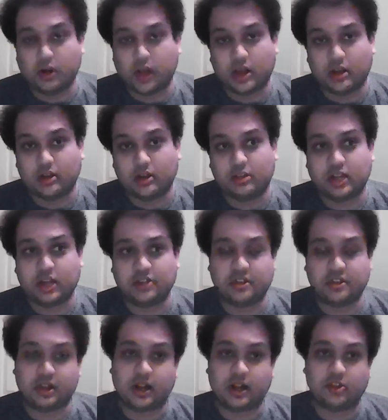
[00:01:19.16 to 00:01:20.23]
we're not going to
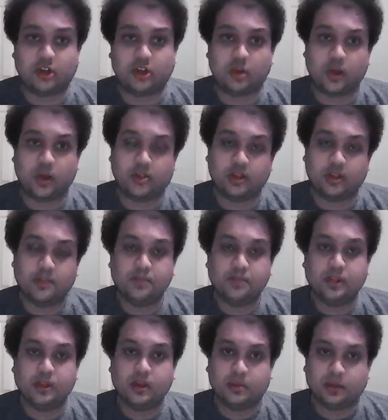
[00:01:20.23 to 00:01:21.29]
discuss it. And as always,
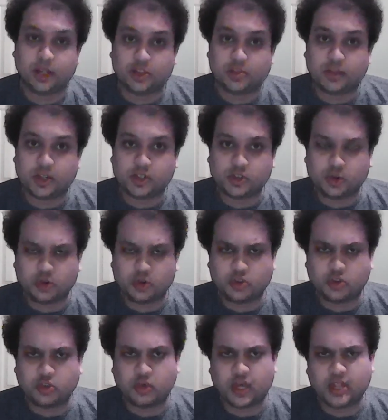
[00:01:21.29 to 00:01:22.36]
please make sure
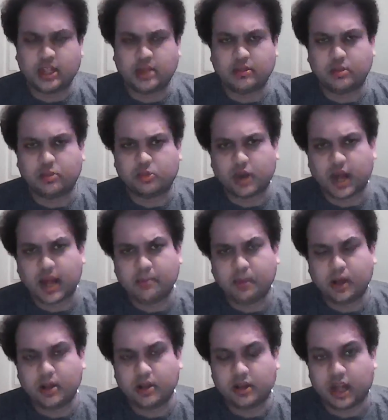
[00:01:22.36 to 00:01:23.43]
to hit that subscribe
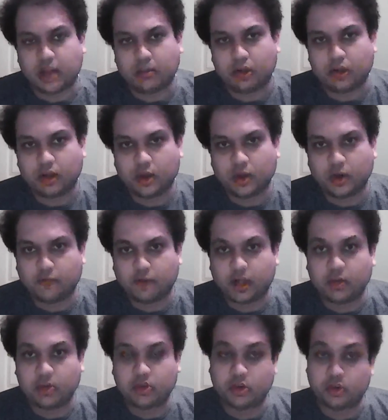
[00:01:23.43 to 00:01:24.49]
button down below and
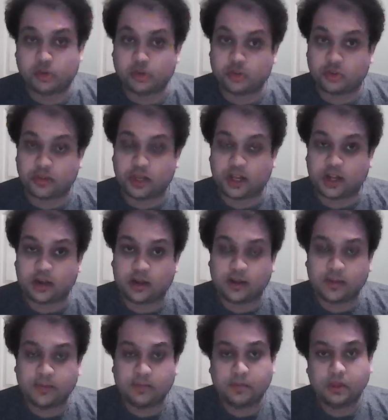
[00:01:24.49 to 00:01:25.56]
follow us on our social media
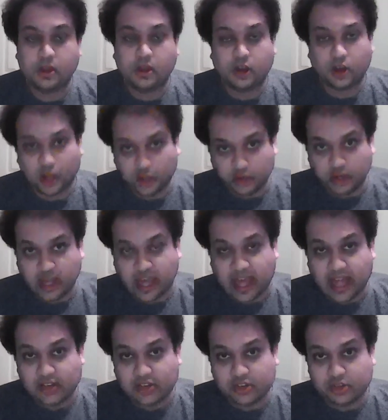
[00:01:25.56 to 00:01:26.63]
on
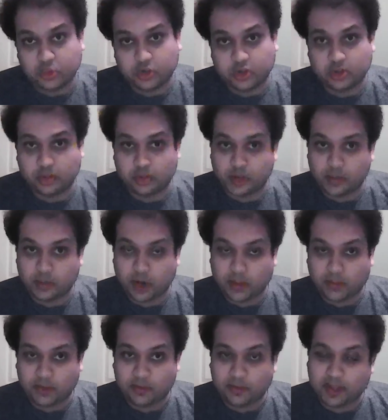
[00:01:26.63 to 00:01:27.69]
X, which is a pretty
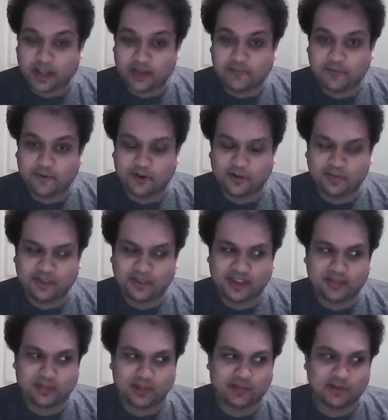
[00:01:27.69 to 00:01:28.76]
popular platform.
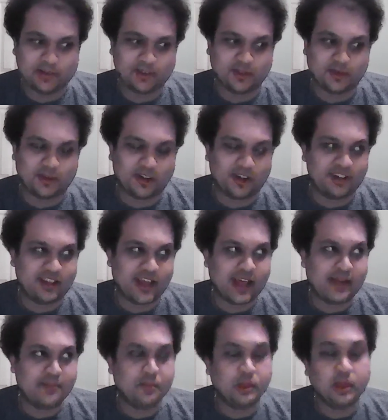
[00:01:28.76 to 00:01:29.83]
Can't believe it's still called
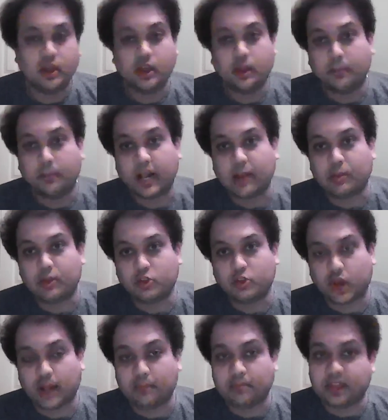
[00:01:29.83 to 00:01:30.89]
that. But I will
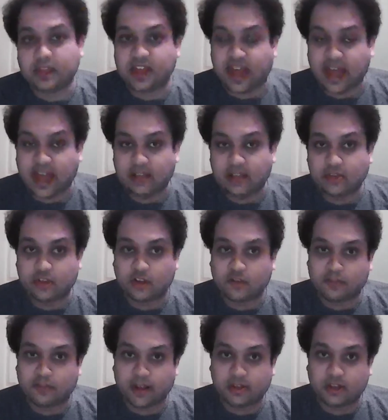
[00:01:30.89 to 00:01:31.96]
drop the ats
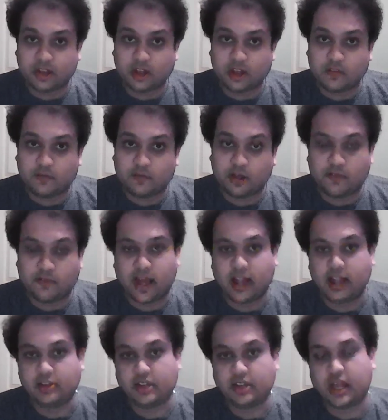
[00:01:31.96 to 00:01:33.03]
of myself, of
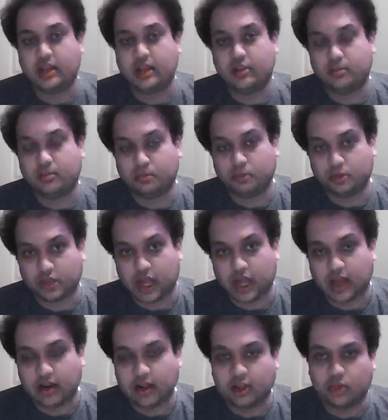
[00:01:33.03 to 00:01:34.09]
Alex, and
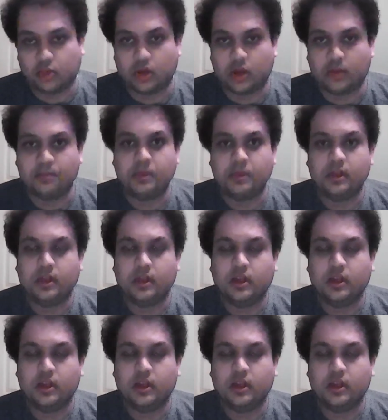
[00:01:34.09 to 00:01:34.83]
Scott as well.